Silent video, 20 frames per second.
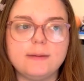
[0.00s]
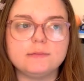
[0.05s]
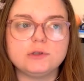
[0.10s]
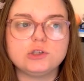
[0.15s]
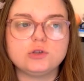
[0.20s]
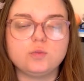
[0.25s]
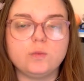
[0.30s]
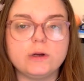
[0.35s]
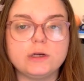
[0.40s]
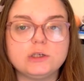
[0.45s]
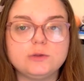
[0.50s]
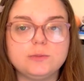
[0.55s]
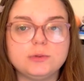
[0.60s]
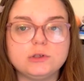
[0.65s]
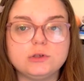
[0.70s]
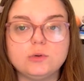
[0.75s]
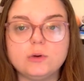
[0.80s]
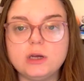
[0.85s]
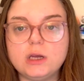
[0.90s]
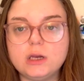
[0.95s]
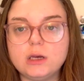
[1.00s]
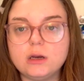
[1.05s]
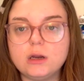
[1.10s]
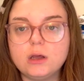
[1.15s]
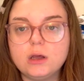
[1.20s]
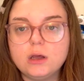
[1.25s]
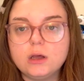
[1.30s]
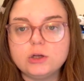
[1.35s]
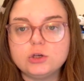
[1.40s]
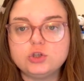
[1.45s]
switch between
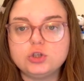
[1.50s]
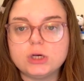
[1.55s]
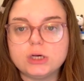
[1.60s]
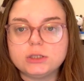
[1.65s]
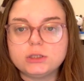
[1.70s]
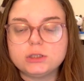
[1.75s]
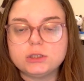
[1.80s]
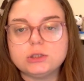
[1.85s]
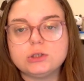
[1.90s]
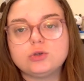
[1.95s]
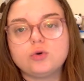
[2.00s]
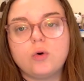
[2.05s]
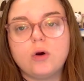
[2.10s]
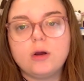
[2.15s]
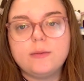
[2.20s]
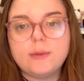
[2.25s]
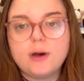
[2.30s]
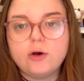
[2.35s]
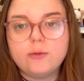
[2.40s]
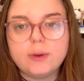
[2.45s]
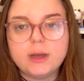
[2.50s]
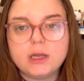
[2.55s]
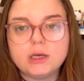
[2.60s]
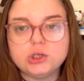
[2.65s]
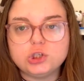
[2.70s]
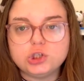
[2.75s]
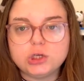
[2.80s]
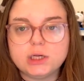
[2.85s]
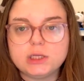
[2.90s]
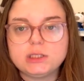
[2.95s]
just a story moment
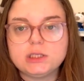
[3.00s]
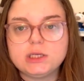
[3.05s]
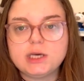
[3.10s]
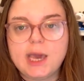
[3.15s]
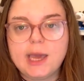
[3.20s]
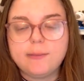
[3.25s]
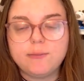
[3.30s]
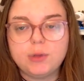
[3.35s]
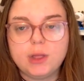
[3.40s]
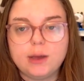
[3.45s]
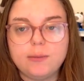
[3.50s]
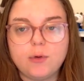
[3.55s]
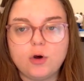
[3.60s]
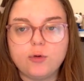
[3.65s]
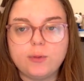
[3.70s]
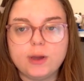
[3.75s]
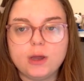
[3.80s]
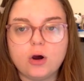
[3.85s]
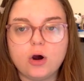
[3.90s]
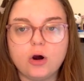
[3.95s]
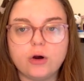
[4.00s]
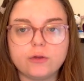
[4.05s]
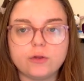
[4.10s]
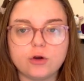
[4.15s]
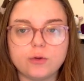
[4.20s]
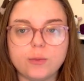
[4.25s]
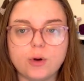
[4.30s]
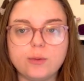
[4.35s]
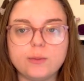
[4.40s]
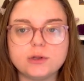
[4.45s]
and just a gameplay moment, are
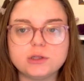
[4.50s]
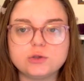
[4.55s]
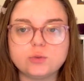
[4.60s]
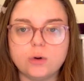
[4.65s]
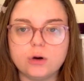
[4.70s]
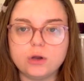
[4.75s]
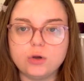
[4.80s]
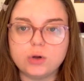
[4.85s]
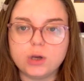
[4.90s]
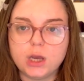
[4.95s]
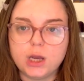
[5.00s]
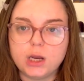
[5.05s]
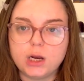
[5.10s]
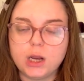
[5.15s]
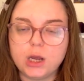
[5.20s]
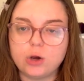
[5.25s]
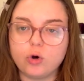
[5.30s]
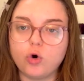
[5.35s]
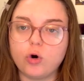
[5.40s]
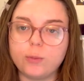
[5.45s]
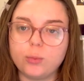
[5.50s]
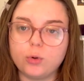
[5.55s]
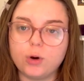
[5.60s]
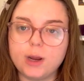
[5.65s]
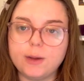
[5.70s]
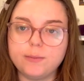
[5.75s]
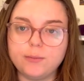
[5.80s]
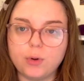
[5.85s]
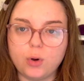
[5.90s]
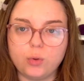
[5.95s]
there moments where you can
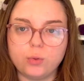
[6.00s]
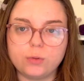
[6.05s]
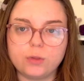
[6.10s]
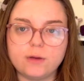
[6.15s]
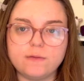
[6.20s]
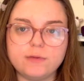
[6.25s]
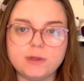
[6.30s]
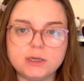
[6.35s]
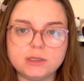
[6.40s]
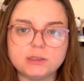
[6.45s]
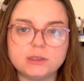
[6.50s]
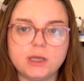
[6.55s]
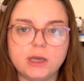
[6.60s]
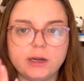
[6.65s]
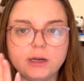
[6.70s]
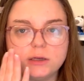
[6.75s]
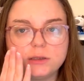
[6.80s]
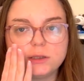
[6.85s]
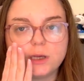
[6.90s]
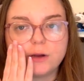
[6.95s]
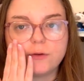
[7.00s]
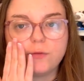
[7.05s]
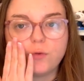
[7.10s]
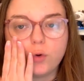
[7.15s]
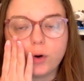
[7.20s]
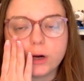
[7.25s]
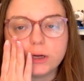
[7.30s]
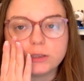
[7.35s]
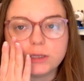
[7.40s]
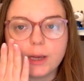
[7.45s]
incorporate both of these things? Like
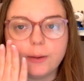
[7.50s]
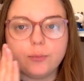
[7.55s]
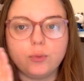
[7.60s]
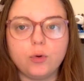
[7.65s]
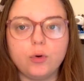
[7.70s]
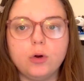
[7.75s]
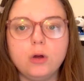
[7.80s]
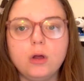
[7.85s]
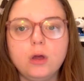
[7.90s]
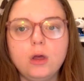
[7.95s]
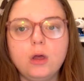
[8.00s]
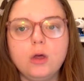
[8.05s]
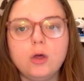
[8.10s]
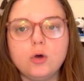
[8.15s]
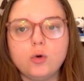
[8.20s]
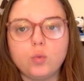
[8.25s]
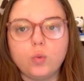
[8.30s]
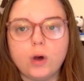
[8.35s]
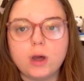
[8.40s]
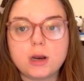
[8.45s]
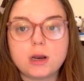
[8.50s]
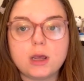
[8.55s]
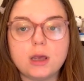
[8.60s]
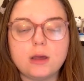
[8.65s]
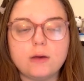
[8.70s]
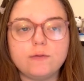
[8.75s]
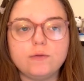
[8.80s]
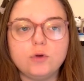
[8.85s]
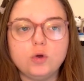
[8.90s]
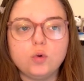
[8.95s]
for example, what
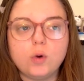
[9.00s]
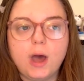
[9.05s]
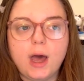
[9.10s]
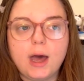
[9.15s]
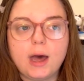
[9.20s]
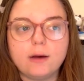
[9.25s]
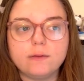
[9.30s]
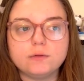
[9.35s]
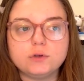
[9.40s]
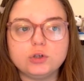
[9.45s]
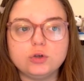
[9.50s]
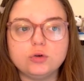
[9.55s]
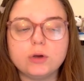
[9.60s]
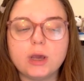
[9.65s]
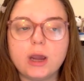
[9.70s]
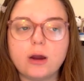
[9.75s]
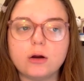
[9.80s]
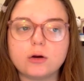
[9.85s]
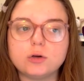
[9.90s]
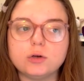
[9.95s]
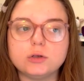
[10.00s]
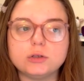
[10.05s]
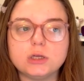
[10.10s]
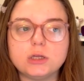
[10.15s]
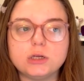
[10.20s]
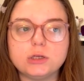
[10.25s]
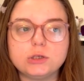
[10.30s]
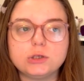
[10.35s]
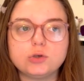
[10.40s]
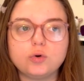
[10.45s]
if you have two characters in
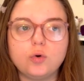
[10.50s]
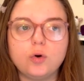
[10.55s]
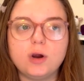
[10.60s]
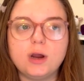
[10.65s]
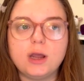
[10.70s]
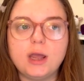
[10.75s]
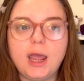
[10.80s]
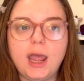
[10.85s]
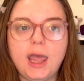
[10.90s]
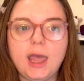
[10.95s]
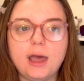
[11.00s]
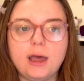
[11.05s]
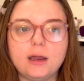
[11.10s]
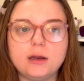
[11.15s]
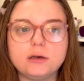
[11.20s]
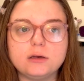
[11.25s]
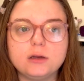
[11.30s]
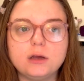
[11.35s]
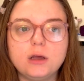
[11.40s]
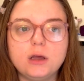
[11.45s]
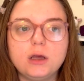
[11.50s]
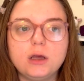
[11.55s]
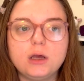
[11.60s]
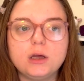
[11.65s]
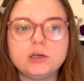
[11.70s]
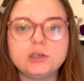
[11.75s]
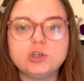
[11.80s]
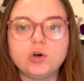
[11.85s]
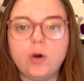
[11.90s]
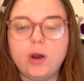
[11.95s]
a story and
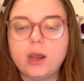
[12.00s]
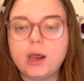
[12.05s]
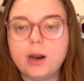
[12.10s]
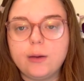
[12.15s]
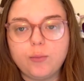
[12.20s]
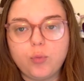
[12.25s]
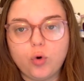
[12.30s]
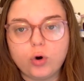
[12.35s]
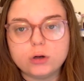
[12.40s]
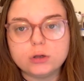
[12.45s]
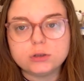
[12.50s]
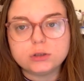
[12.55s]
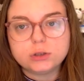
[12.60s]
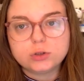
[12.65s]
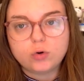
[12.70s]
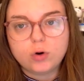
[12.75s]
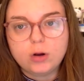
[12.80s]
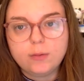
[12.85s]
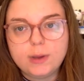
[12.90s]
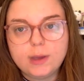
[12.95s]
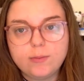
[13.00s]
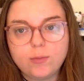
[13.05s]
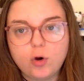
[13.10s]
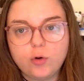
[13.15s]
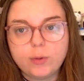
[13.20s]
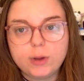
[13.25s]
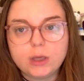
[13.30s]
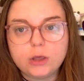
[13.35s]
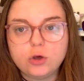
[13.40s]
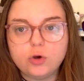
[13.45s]
during an important story beat
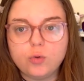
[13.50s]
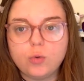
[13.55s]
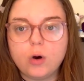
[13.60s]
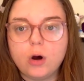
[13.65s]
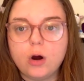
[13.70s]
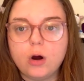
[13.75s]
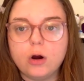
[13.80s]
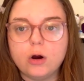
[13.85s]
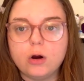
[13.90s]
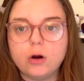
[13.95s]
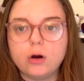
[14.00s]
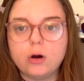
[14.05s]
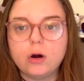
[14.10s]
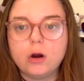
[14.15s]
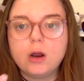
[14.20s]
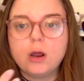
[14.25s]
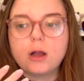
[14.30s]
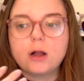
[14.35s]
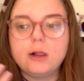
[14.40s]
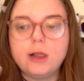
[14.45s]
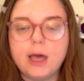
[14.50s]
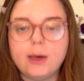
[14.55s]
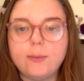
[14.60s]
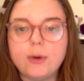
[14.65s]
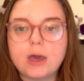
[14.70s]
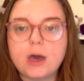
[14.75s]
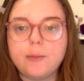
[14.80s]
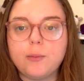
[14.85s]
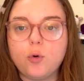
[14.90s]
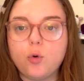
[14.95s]
moment you are
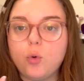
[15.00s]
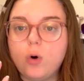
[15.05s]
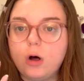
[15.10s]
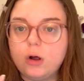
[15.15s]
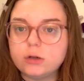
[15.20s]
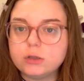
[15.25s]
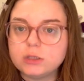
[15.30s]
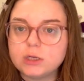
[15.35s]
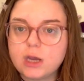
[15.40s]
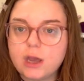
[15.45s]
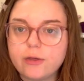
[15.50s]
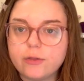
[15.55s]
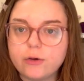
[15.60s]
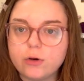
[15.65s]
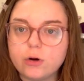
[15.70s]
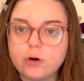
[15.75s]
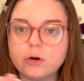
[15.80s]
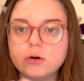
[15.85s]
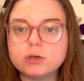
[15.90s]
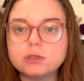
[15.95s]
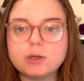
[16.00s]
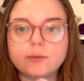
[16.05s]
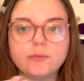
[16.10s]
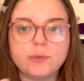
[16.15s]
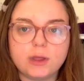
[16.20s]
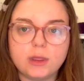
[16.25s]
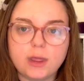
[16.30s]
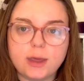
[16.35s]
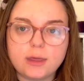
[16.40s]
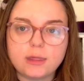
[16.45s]
climbing up a wall together or
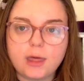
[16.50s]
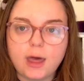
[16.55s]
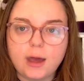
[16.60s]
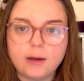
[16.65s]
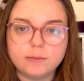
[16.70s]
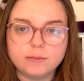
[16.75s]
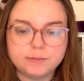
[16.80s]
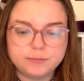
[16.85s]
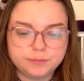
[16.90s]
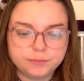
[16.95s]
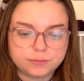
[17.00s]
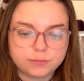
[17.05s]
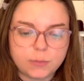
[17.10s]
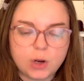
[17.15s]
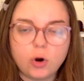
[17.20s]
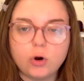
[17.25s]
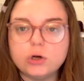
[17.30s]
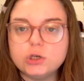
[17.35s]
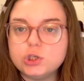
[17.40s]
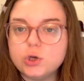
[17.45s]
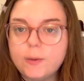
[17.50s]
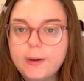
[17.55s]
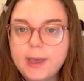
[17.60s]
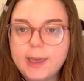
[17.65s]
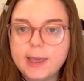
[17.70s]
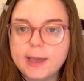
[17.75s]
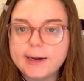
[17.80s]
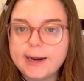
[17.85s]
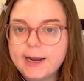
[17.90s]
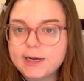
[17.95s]
something like that, or
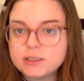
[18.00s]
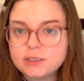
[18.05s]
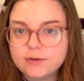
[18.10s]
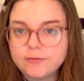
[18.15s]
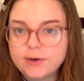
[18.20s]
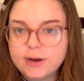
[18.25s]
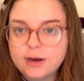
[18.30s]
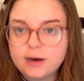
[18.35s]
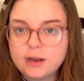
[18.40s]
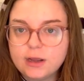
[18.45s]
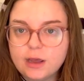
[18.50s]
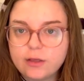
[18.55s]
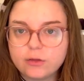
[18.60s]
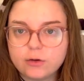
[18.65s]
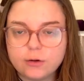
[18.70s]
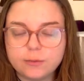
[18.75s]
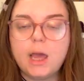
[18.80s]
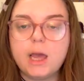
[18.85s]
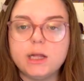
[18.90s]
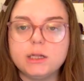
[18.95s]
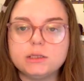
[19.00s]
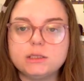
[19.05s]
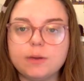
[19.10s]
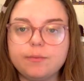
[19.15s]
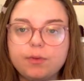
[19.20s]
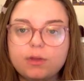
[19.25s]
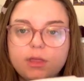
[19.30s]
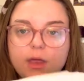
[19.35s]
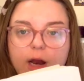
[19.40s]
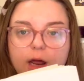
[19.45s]
doing an activity together. And
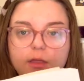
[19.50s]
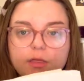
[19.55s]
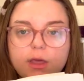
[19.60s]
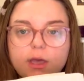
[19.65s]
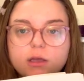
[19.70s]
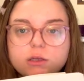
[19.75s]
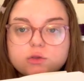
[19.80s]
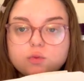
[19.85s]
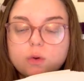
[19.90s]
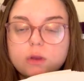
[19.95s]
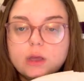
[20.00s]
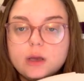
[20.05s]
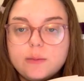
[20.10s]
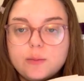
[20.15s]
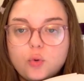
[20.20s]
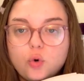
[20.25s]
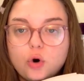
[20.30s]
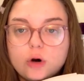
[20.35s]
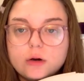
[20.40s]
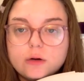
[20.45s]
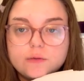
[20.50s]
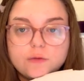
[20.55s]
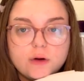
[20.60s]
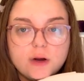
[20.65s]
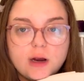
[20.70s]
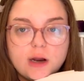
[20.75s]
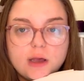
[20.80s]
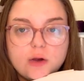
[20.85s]
something that I think is really important for Kitty